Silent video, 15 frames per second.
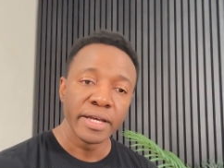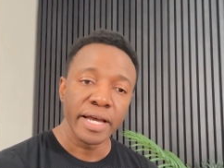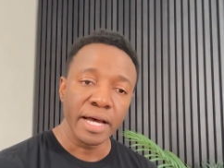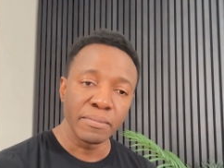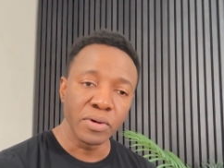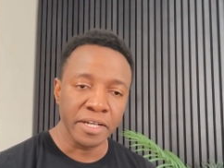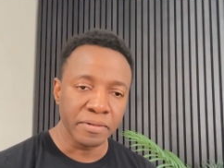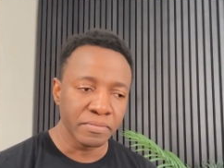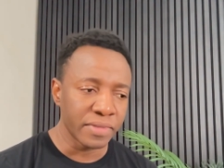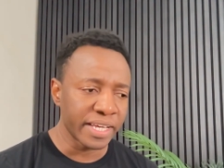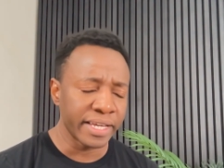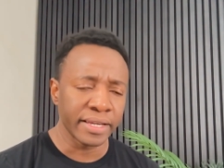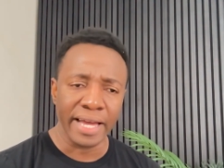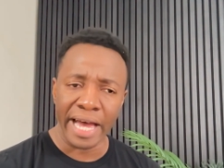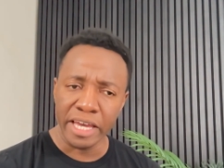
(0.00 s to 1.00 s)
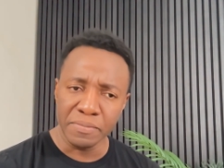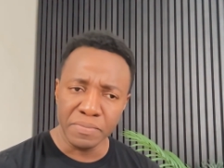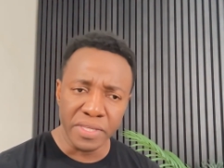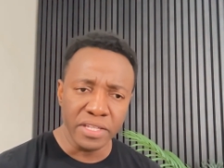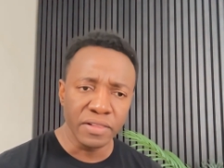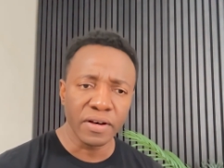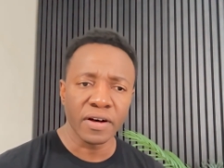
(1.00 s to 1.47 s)
about like
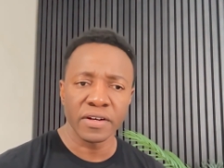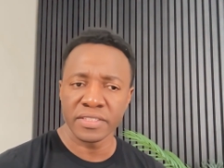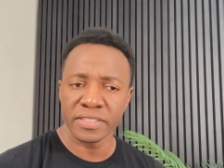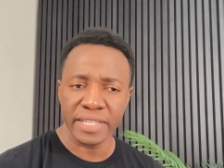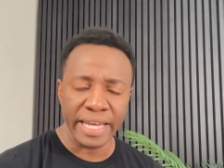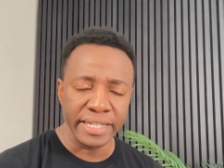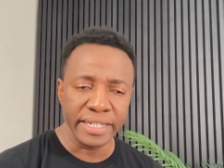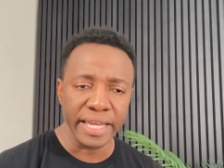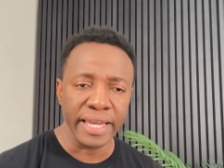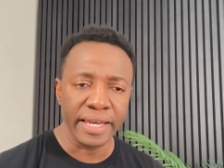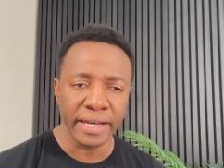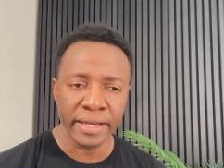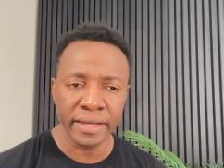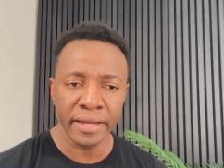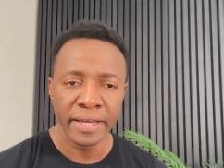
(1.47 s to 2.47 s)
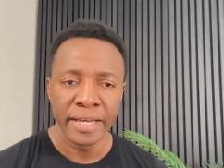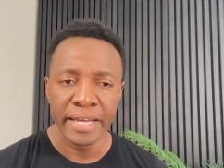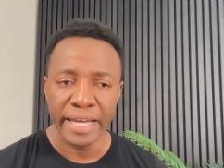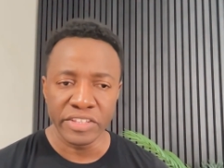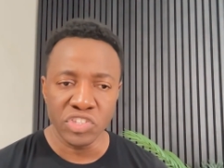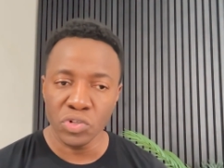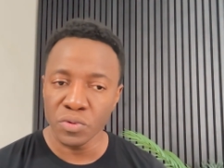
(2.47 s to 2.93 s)
IP laws and AI.
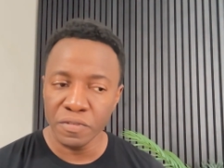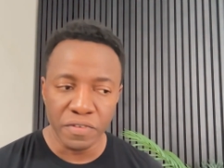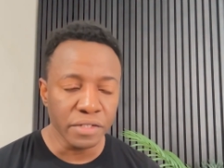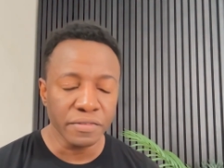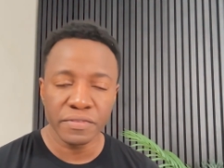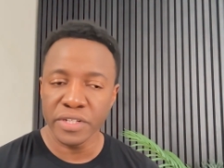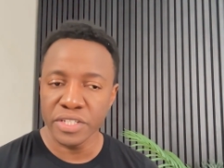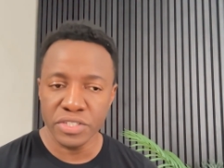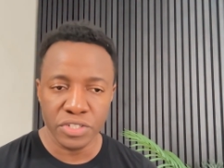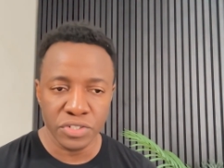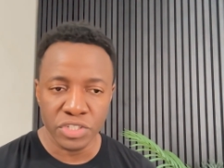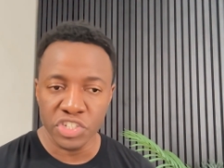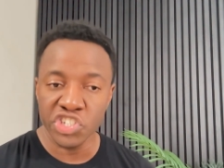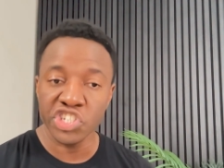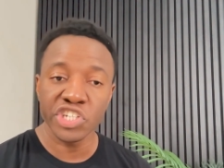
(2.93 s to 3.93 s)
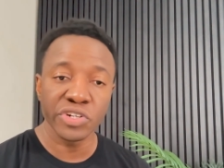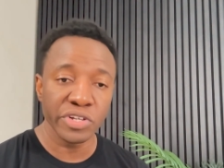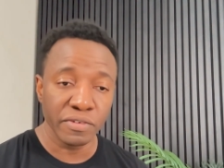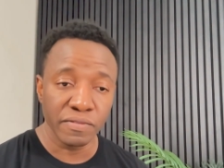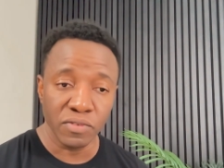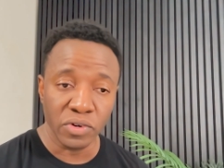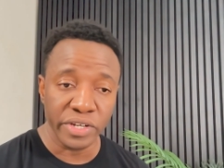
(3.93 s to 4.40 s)
And so feel free to, to share
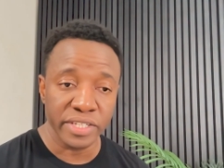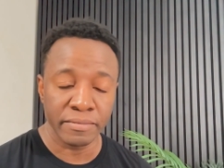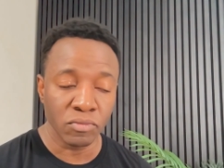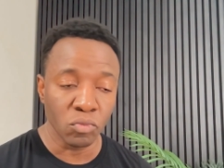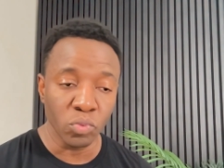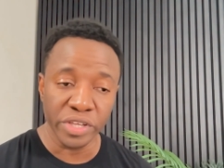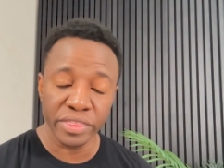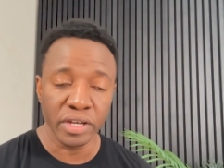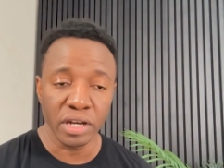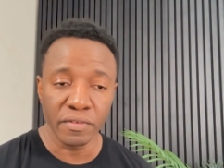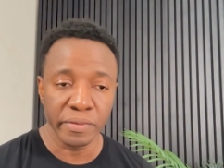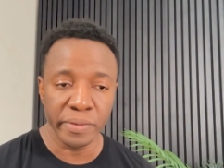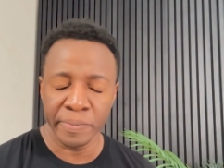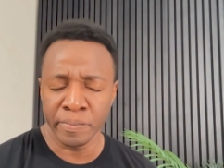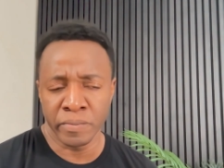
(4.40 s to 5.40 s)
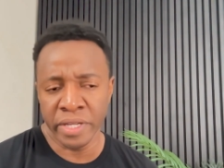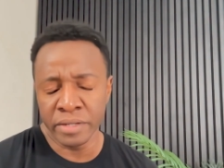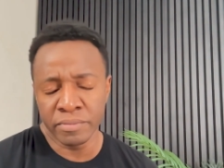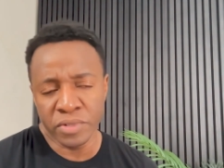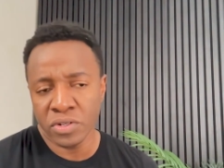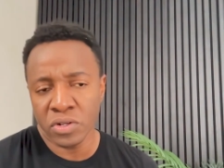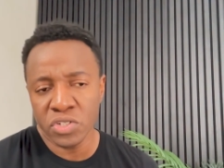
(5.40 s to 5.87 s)
your voice with the government,
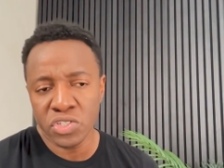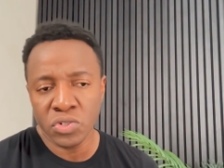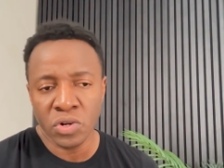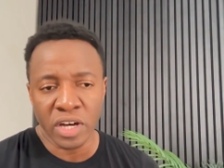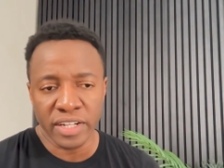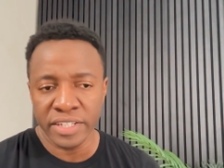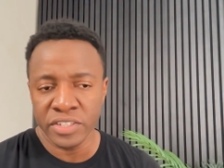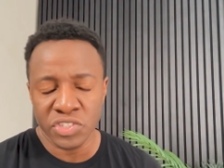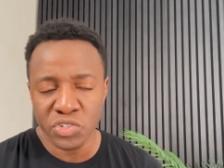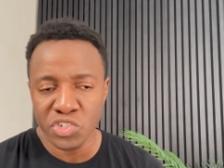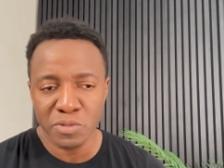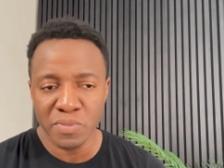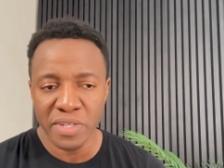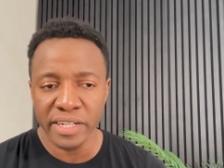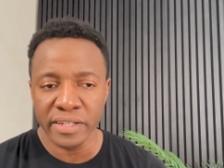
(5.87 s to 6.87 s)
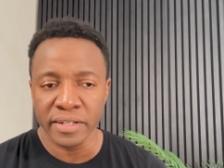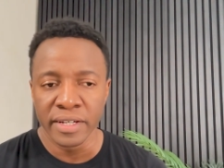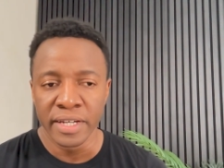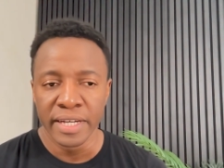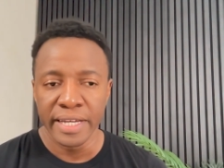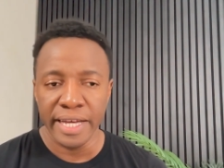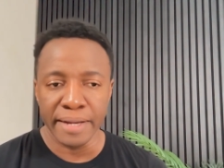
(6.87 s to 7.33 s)
but also on social media.
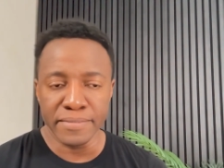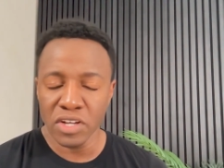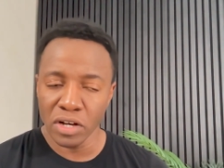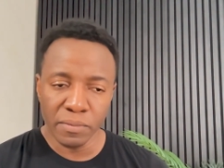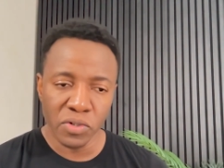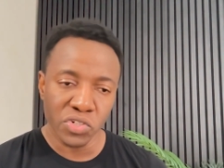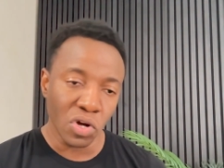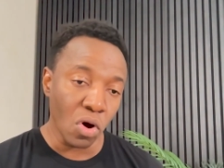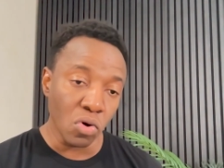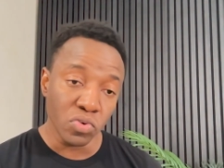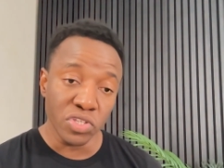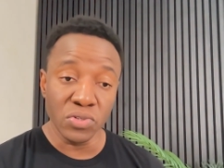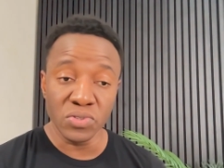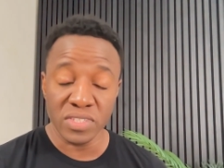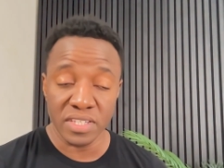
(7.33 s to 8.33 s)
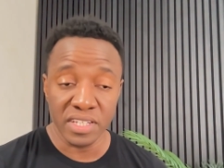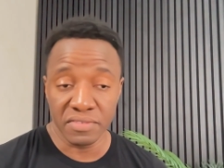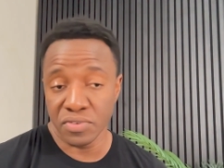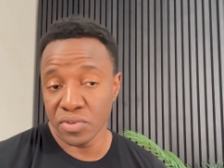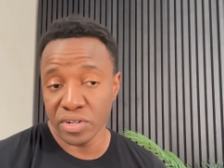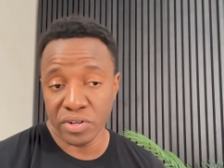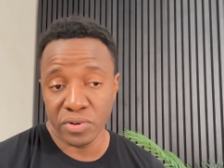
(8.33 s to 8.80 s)
Um, talk about how you see it if
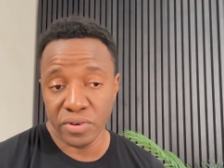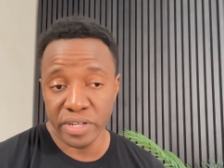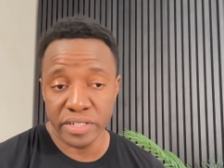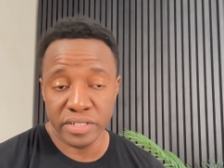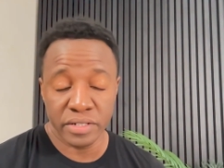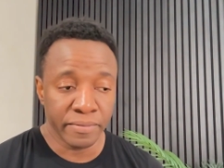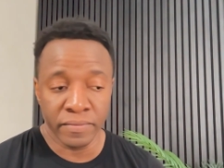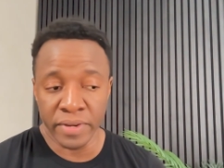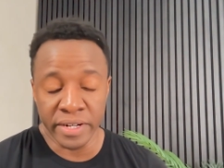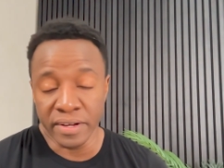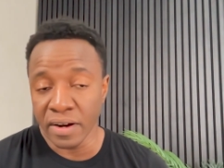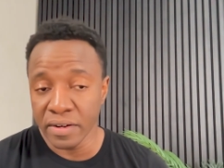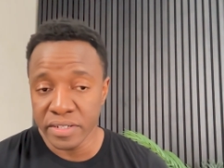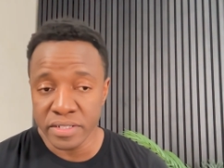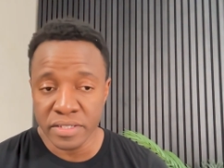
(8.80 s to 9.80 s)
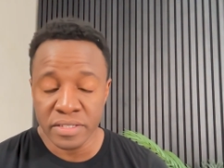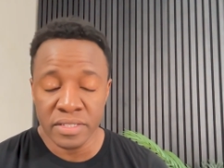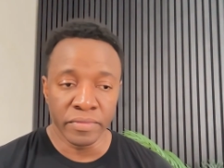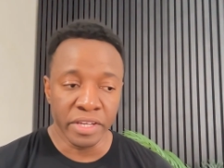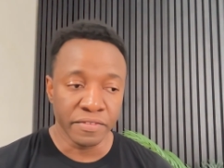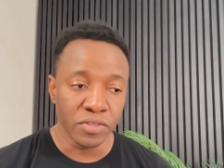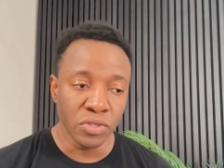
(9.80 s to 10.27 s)
you're a creator, an artist,
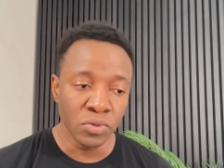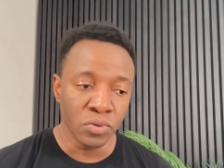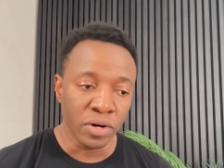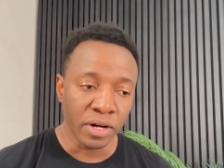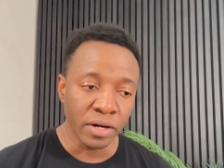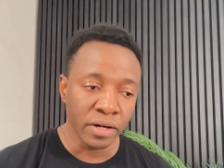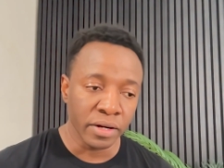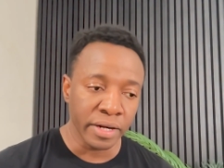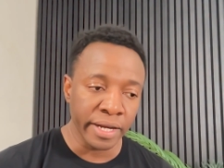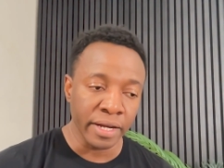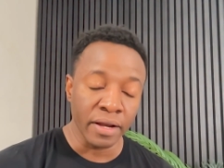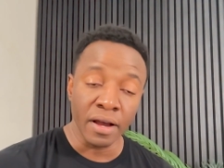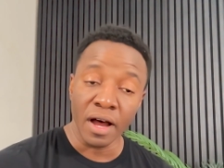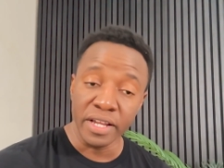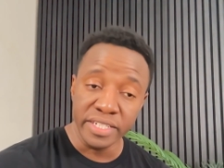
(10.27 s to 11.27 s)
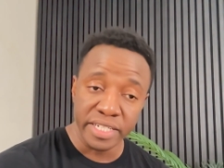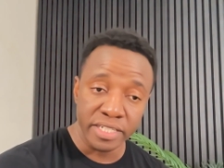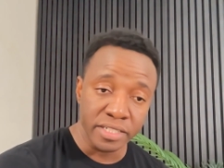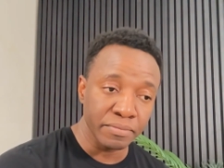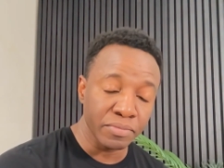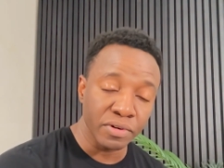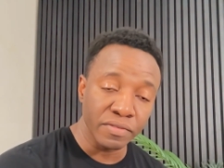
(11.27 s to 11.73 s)
if you are a
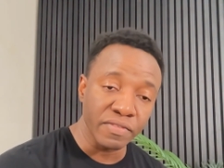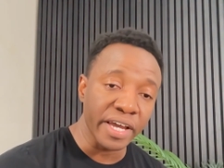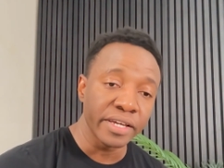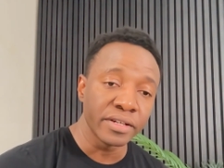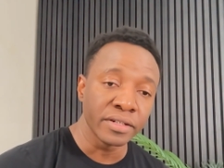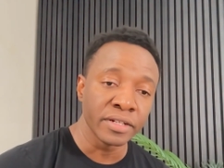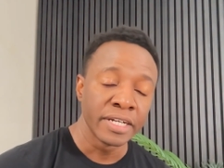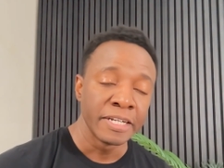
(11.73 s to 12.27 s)
content provider.